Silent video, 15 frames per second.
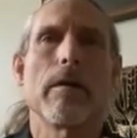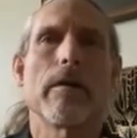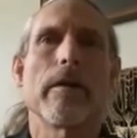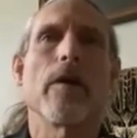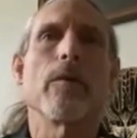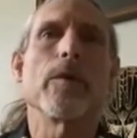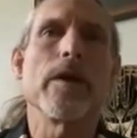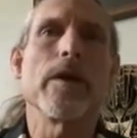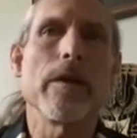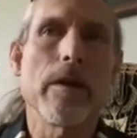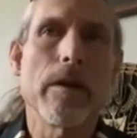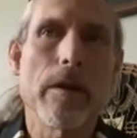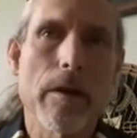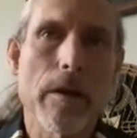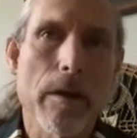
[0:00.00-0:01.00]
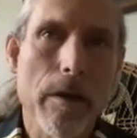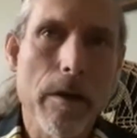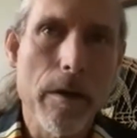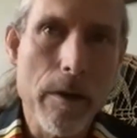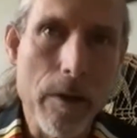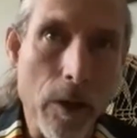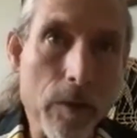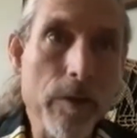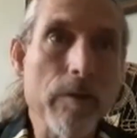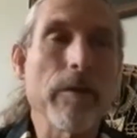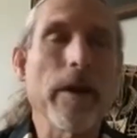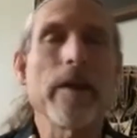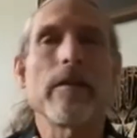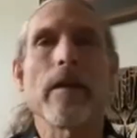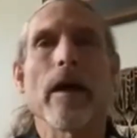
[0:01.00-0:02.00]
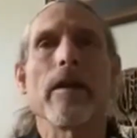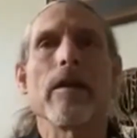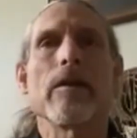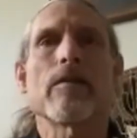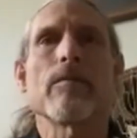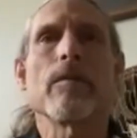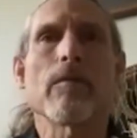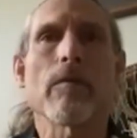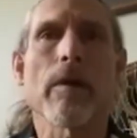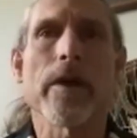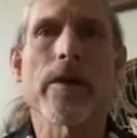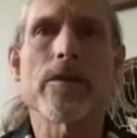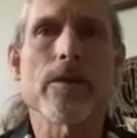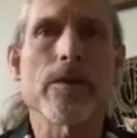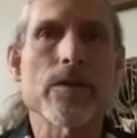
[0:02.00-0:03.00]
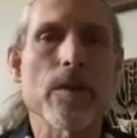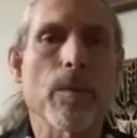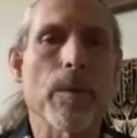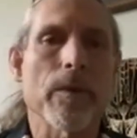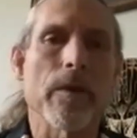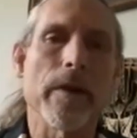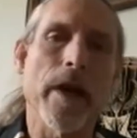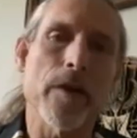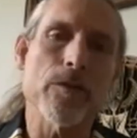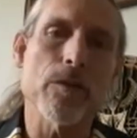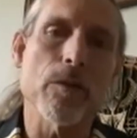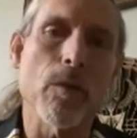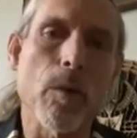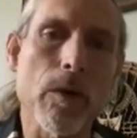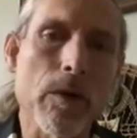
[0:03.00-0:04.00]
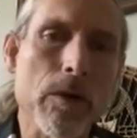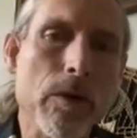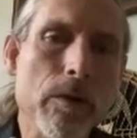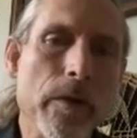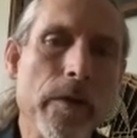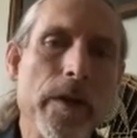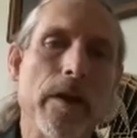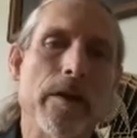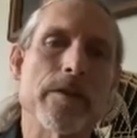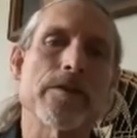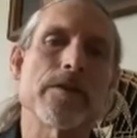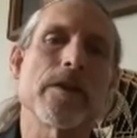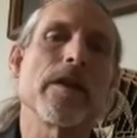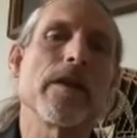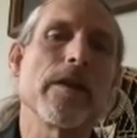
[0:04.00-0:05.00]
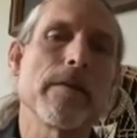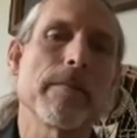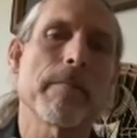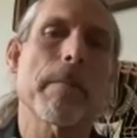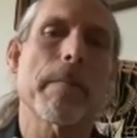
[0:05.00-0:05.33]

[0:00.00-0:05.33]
that we cultivate that intimate relationship with the natural world and the unseen,